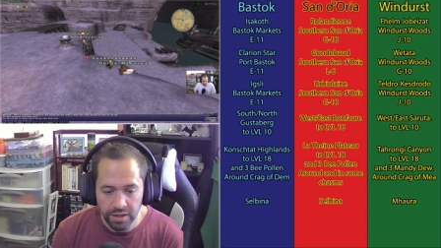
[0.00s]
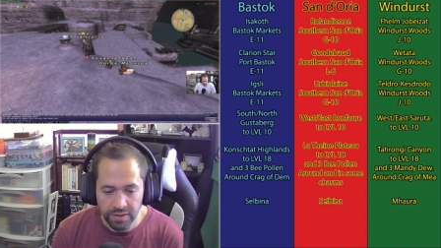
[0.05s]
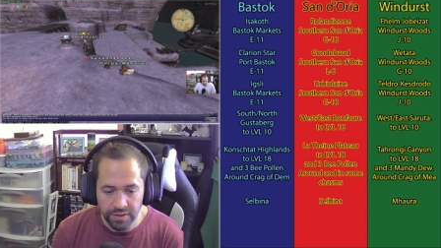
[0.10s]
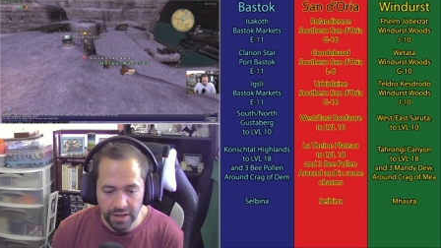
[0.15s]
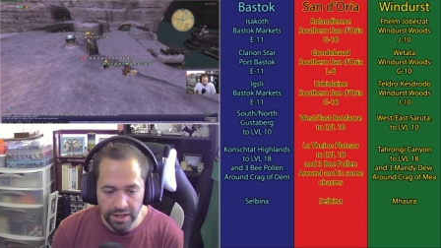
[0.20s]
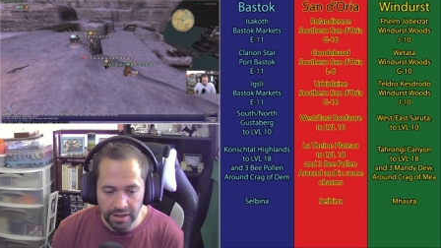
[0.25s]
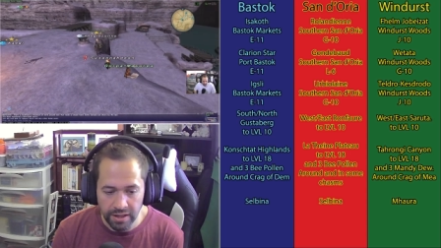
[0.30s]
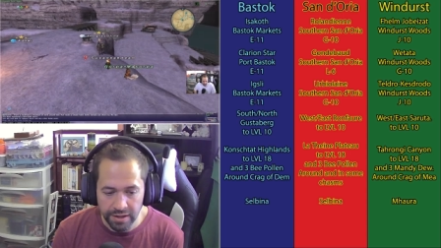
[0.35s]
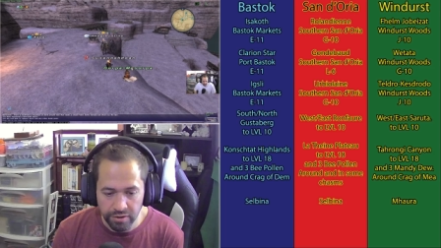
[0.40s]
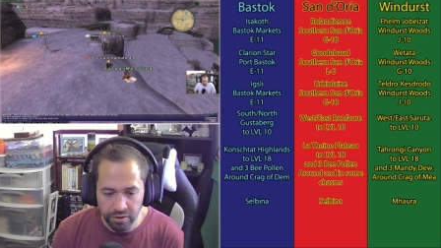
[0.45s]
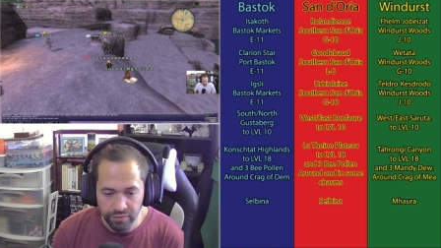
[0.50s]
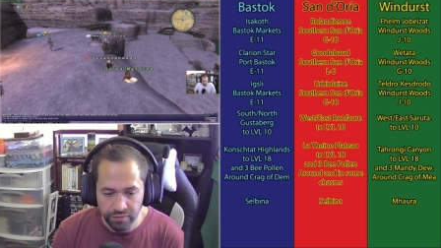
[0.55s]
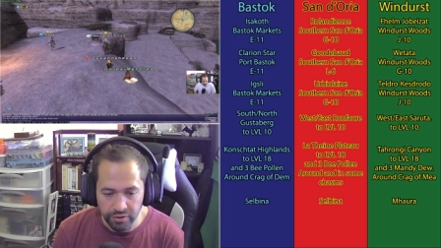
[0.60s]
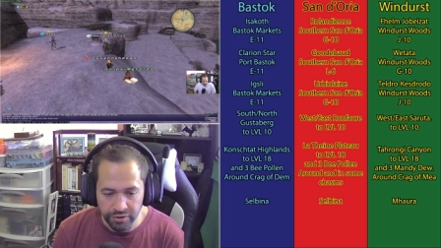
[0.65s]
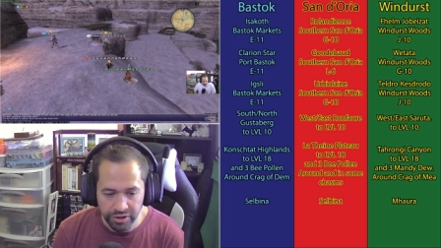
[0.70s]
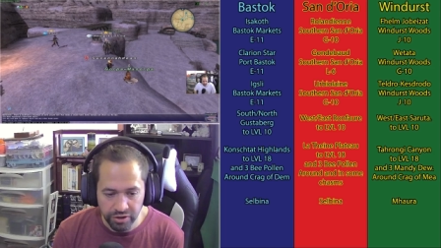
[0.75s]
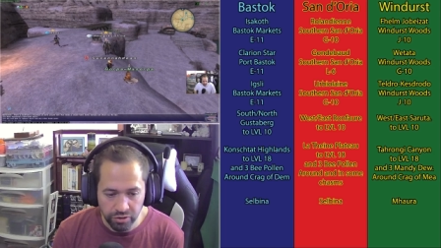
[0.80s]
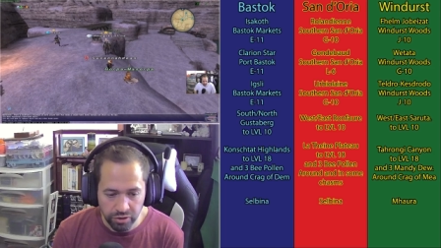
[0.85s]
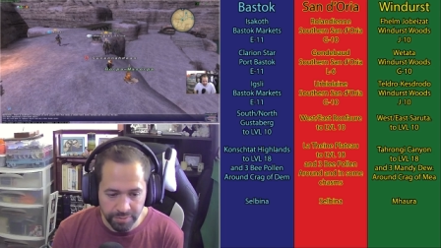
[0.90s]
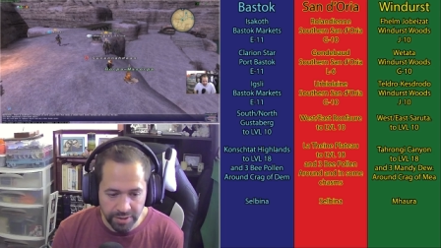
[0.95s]
That letter from
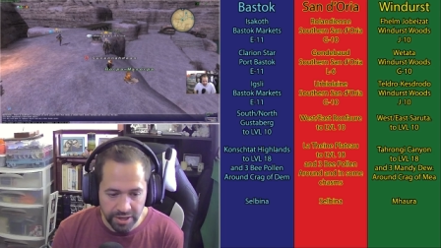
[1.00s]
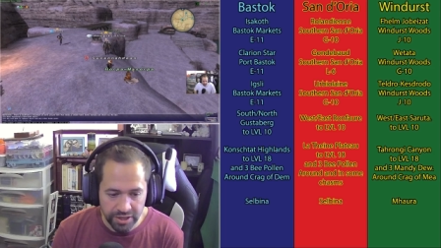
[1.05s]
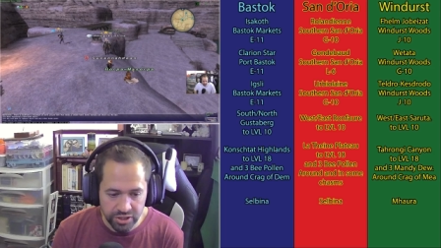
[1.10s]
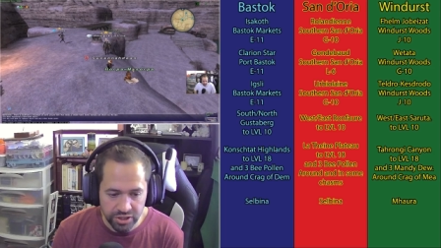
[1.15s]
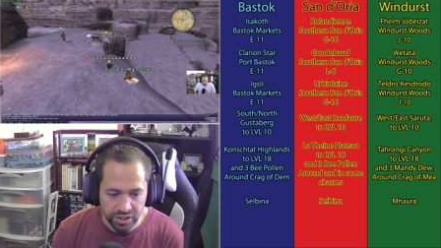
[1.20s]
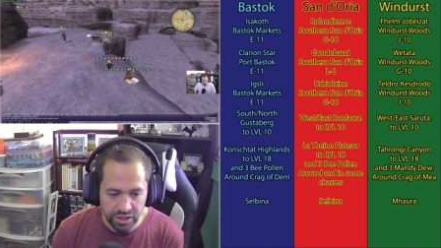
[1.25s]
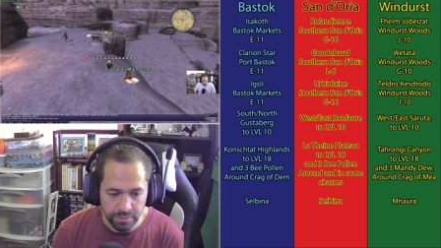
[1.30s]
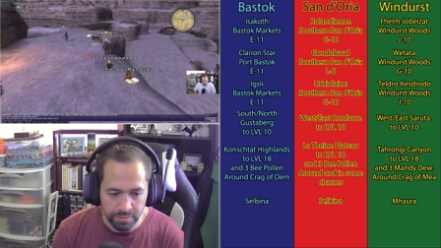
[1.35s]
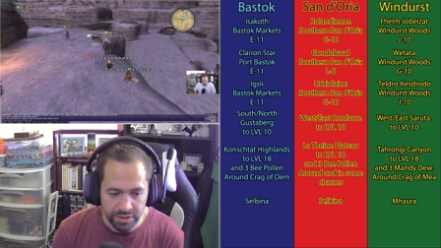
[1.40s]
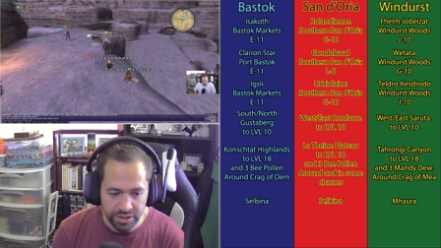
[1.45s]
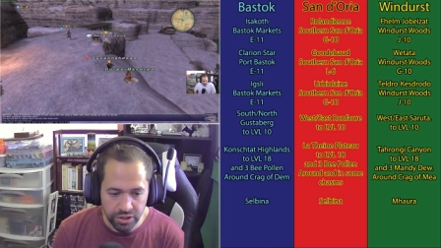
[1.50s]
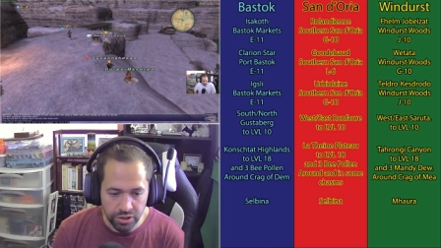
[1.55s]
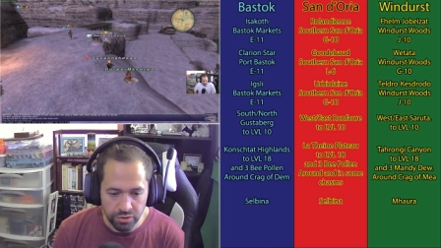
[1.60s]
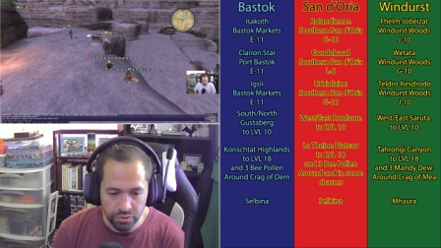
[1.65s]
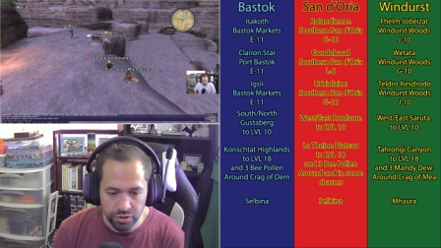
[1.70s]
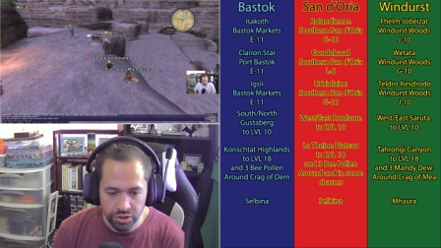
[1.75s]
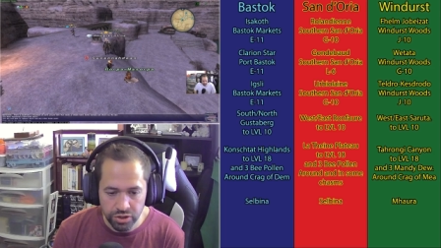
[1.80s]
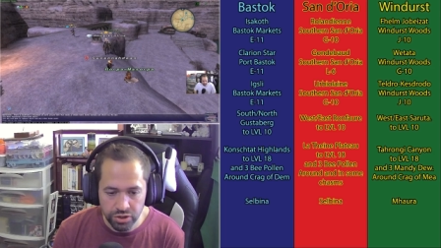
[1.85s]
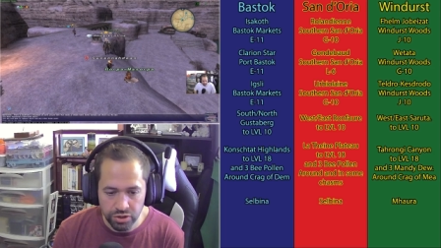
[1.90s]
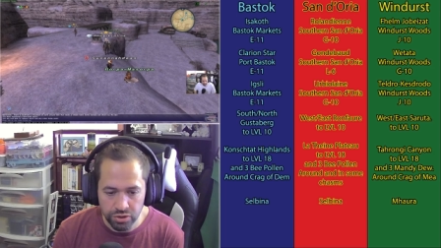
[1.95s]
Gilgamesh can be
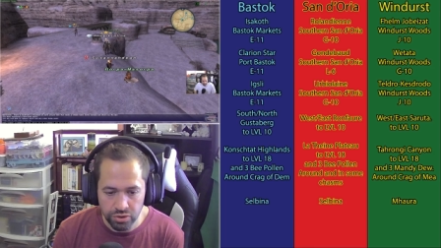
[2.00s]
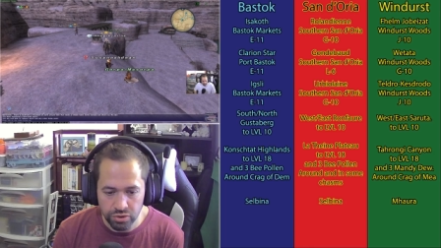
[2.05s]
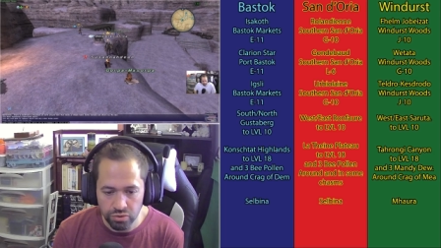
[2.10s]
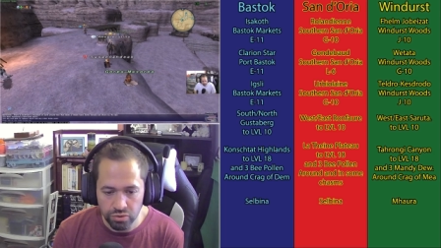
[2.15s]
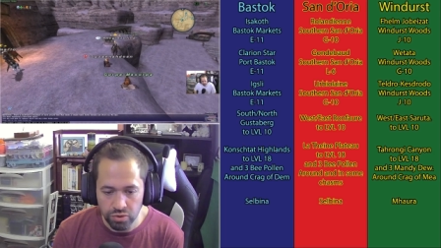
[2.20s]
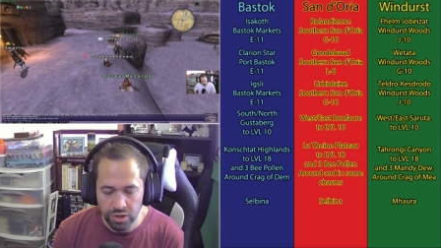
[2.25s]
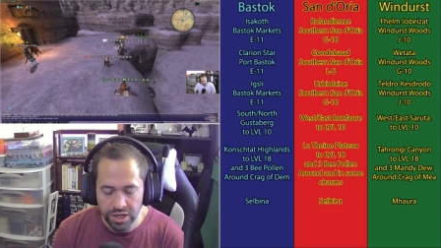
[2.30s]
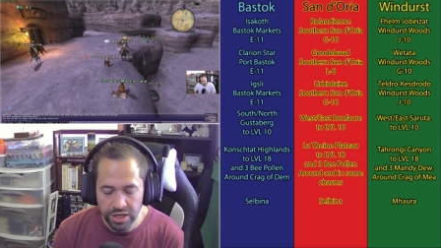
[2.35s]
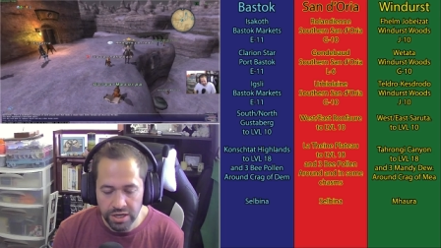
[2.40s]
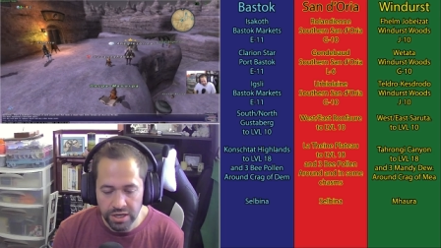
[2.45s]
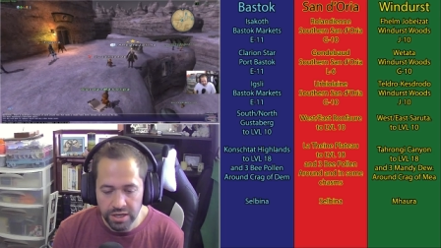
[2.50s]
used to